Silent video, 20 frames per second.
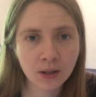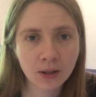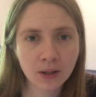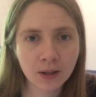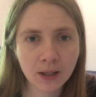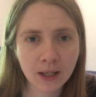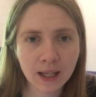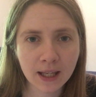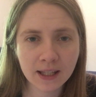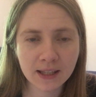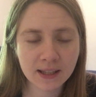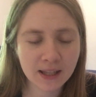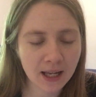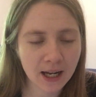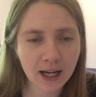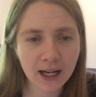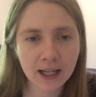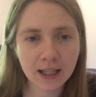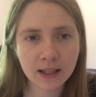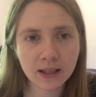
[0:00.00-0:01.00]
he's
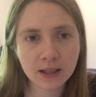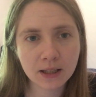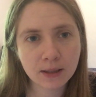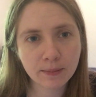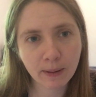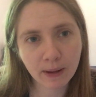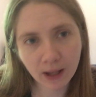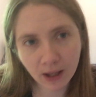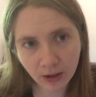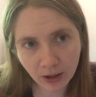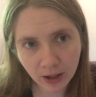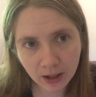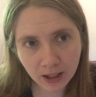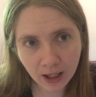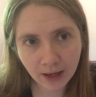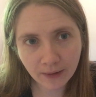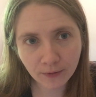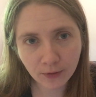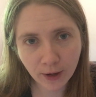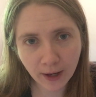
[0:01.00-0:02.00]
not spending a lot of
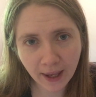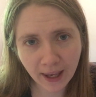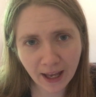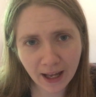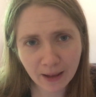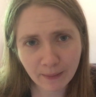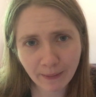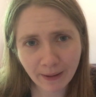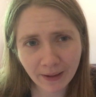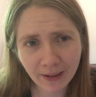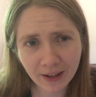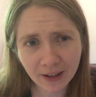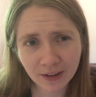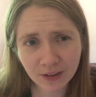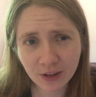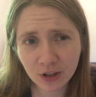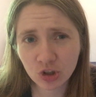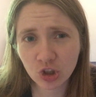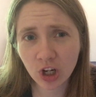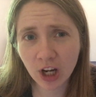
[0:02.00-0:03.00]
time freaking out about like
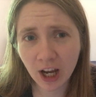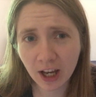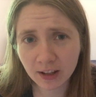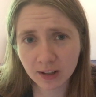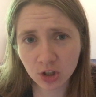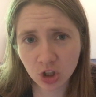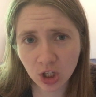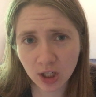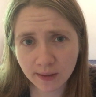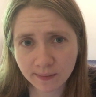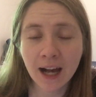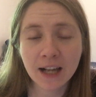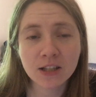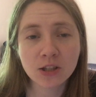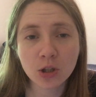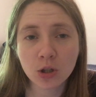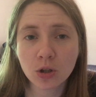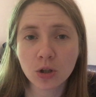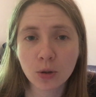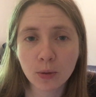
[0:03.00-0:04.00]
the geology. I
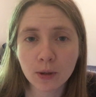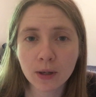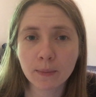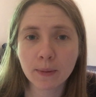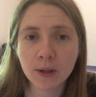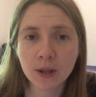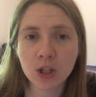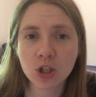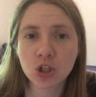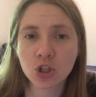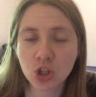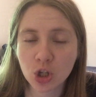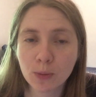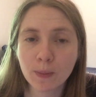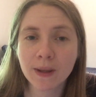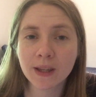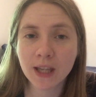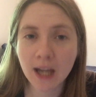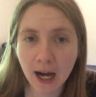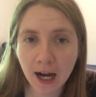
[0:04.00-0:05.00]
still don't know where to put the
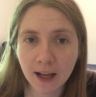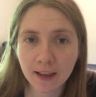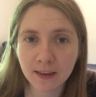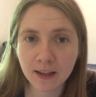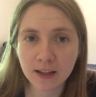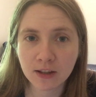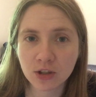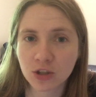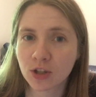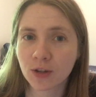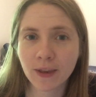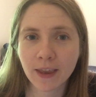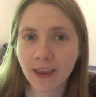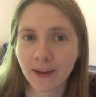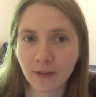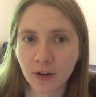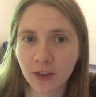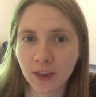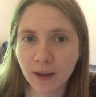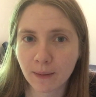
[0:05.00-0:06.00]
stupid continents so that
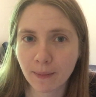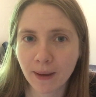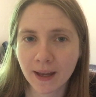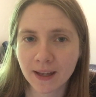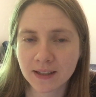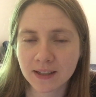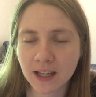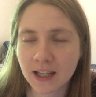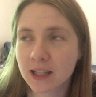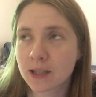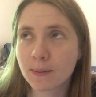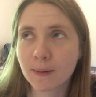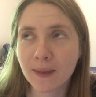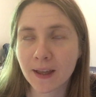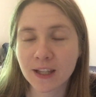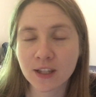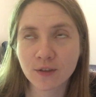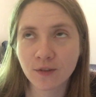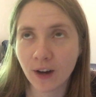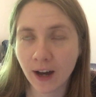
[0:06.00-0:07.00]
everything makes sense, but
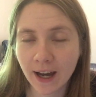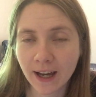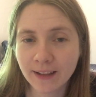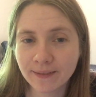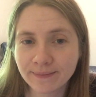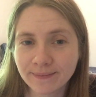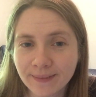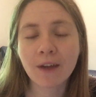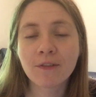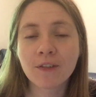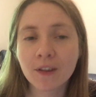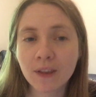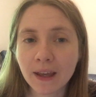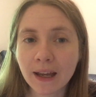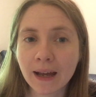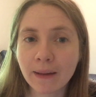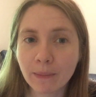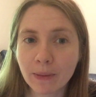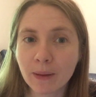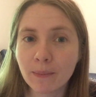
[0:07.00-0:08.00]
that's fine. I feel
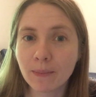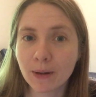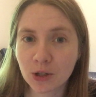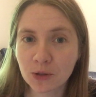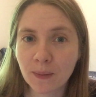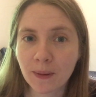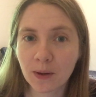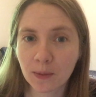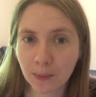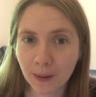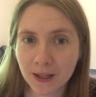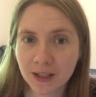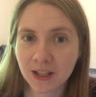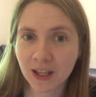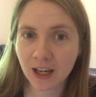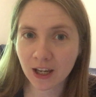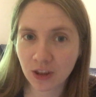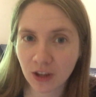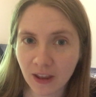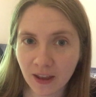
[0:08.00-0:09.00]
like I'm in a much better place
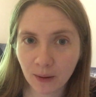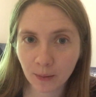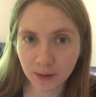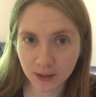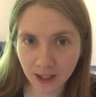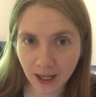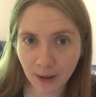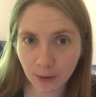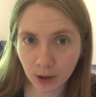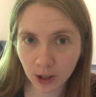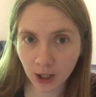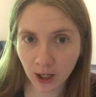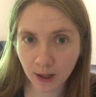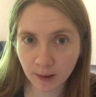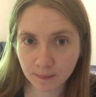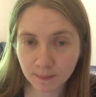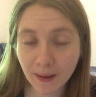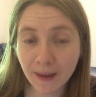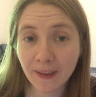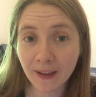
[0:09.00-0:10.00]
than I thought I was an hour
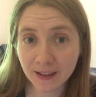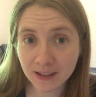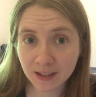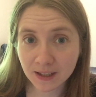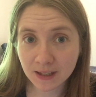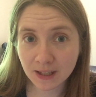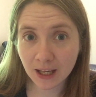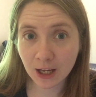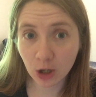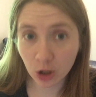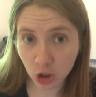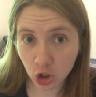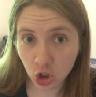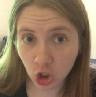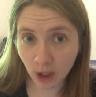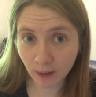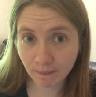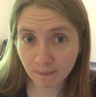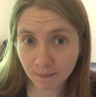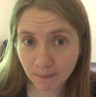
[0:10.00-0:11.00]
ago, and that's encouraging.